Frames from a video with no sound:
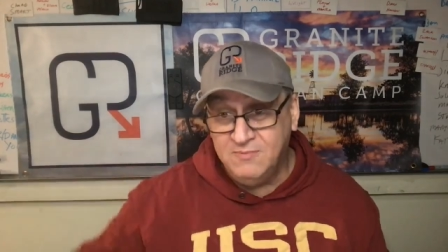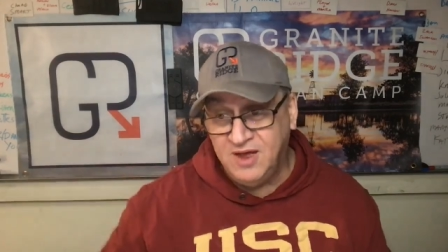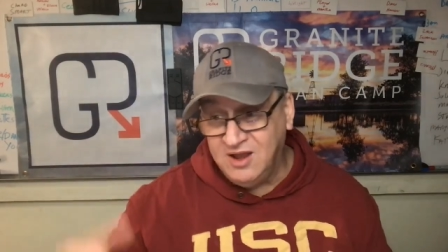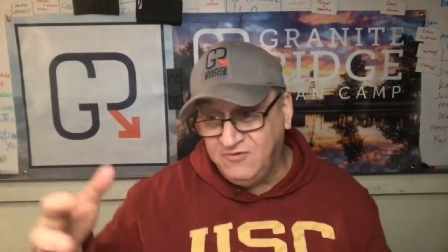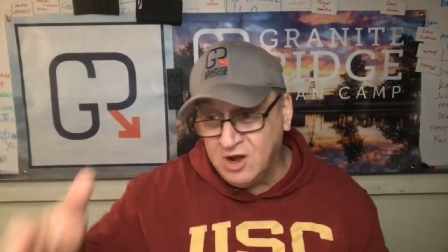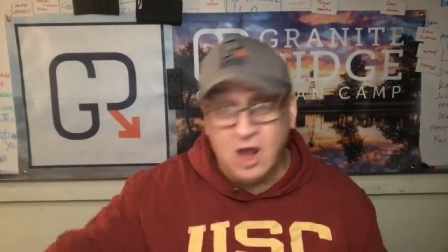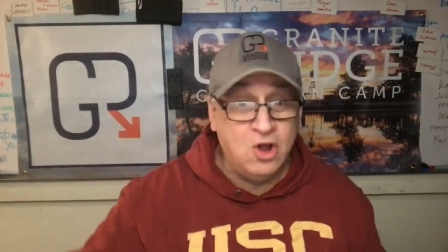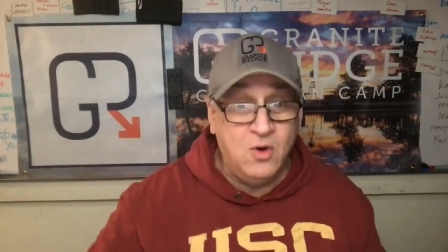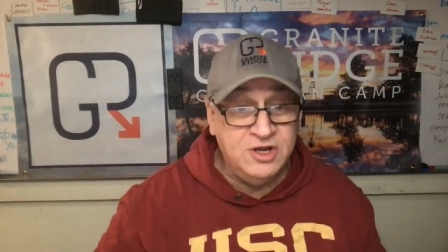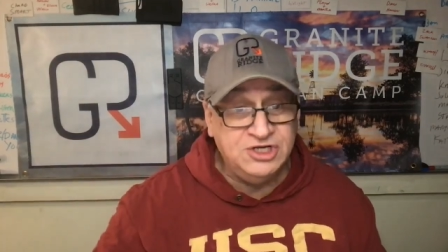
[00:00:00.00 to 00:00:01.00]
But if you're not
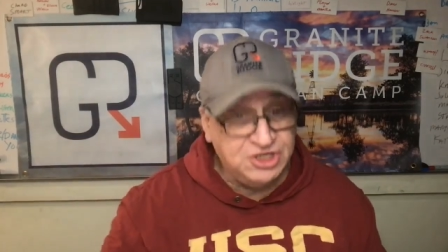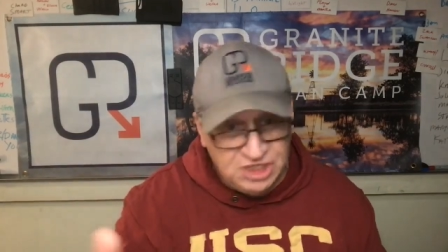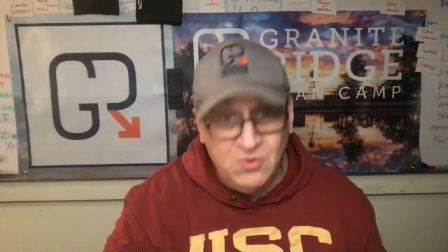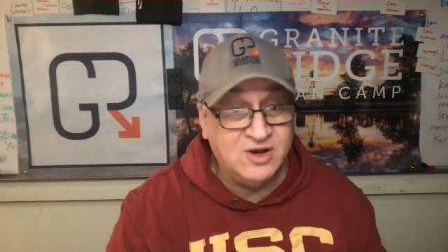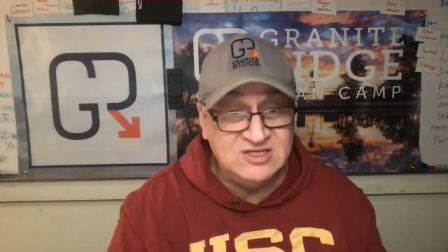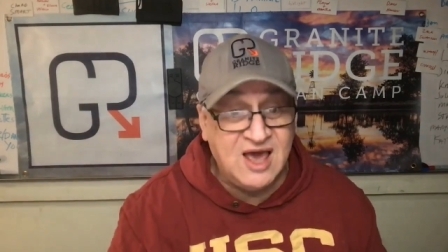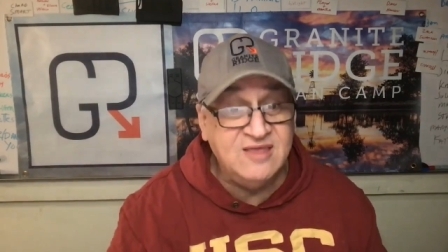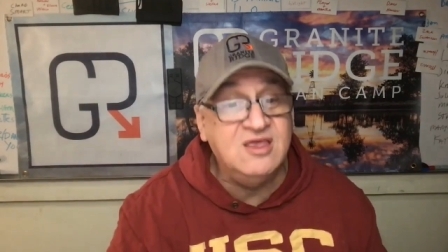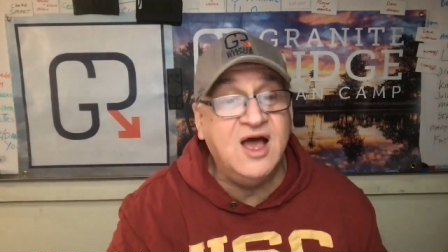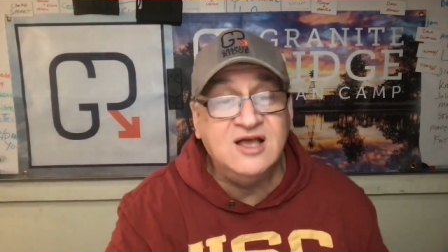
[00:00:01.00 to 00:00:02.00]
going to church and you want to
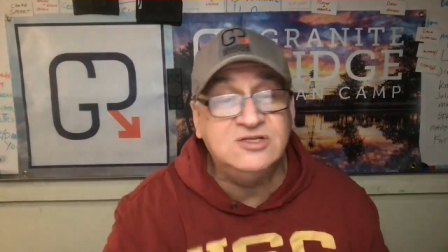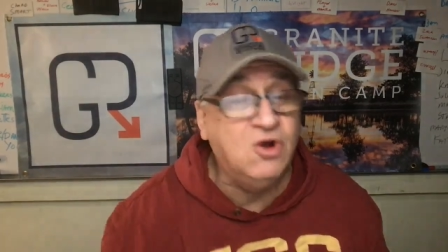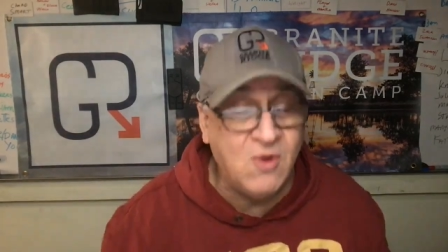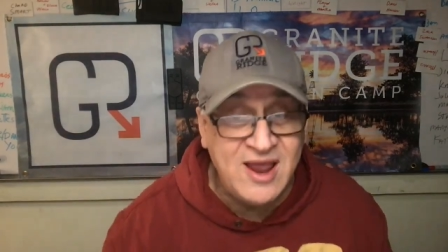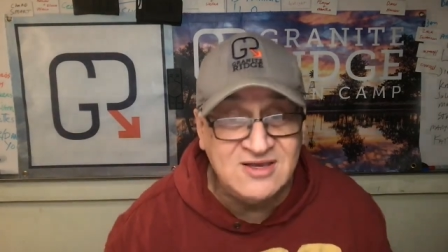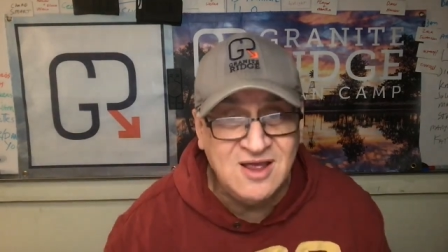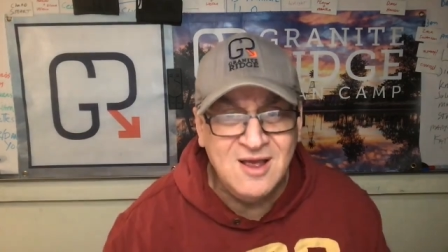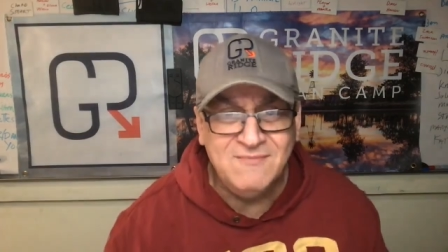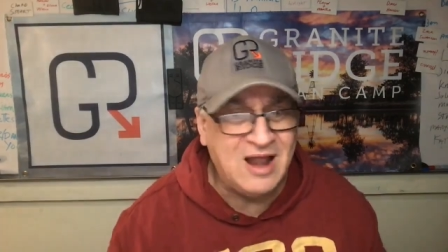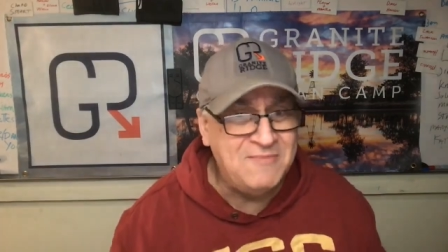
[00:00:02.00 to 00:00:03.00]
tithe to us, great.
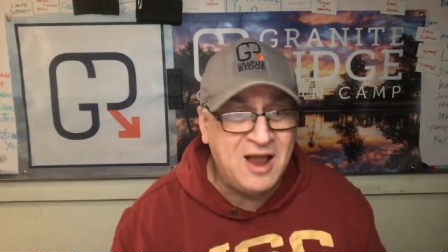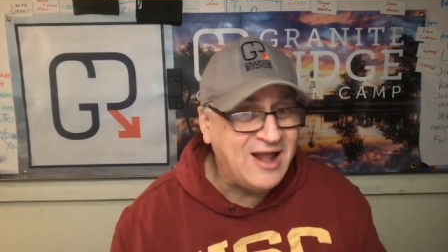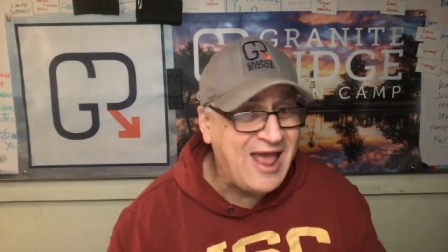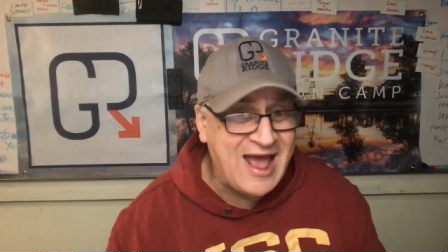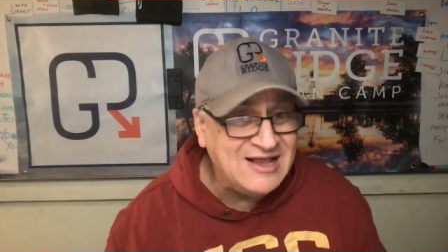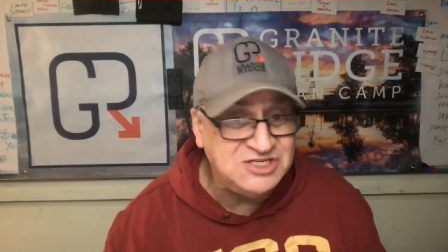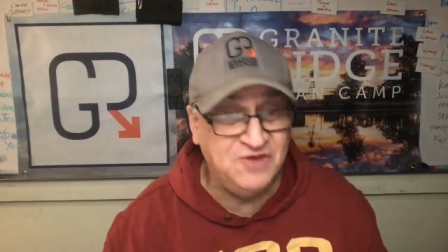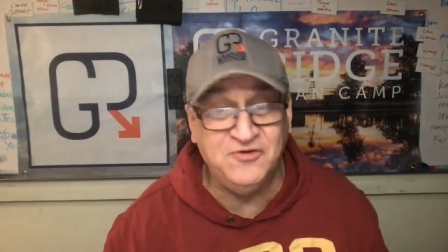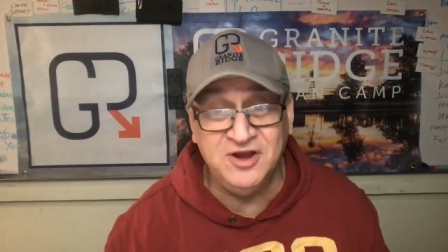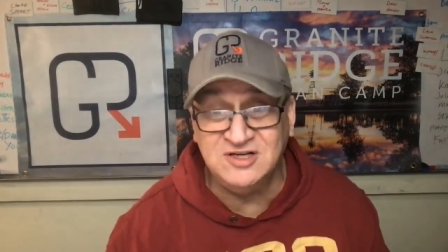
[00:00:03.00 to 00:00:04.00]
But I'm not going to ask
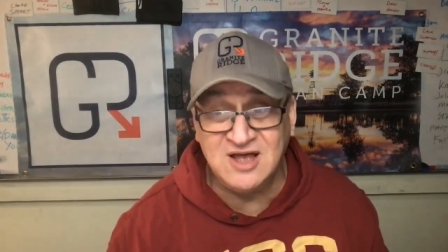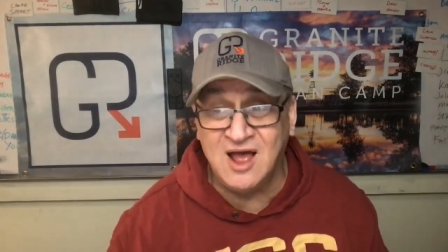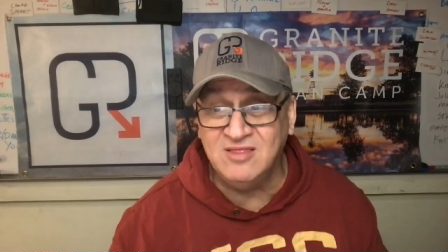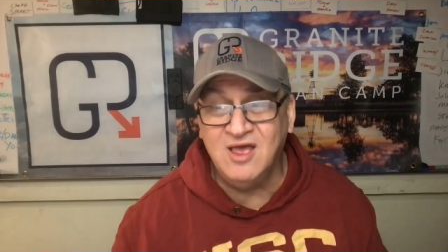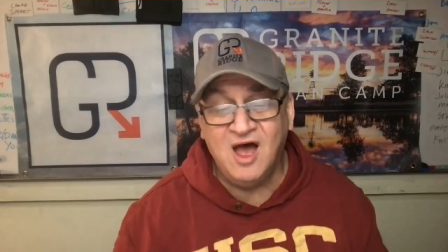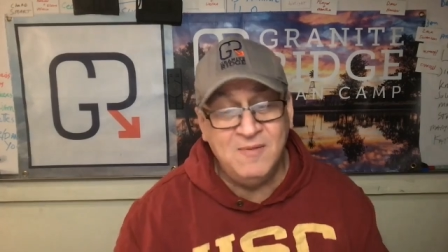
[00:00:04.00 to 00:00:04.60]
you for your tithe.